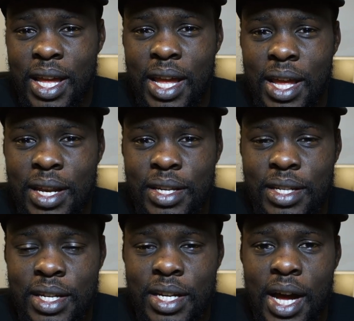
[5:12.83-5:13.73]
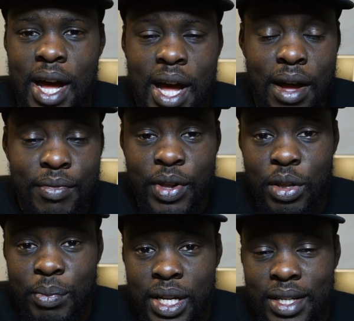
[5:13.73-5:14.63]
and
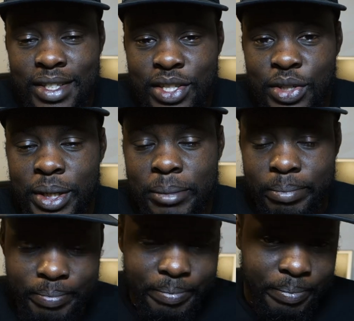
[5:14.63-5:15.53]
follow me on Instagram.